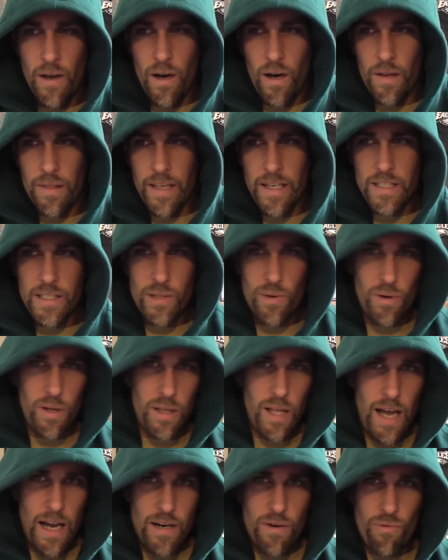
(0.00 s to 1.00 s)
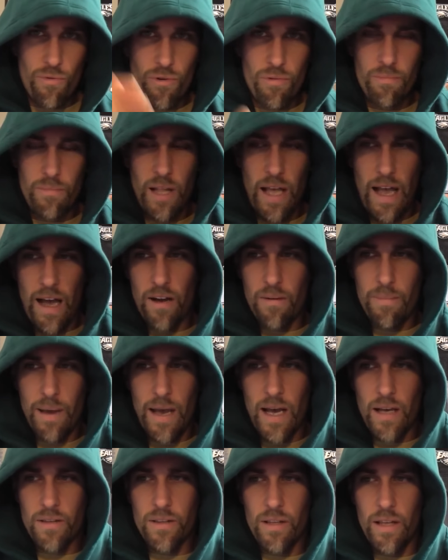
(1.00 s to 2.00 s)
Unless they're a locker room
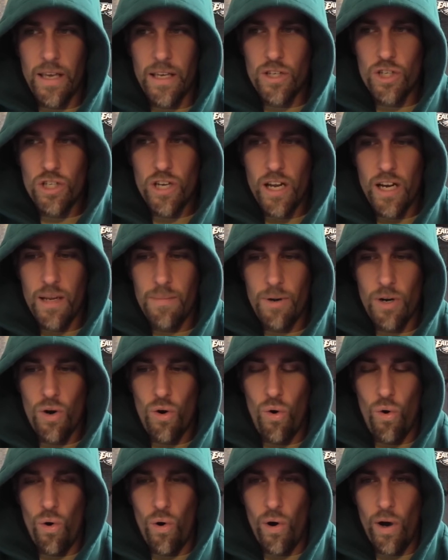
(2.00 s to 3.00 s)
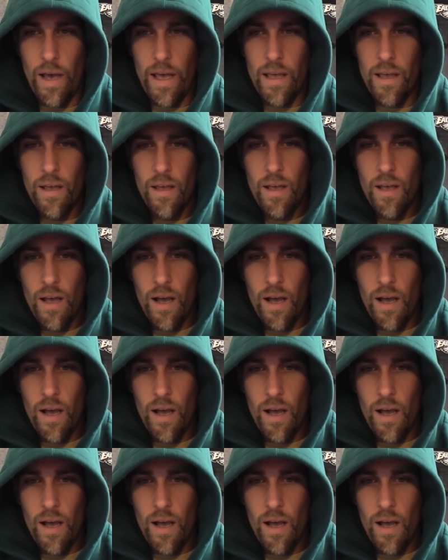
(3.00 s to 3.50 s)
loudmouth like Shady McCoy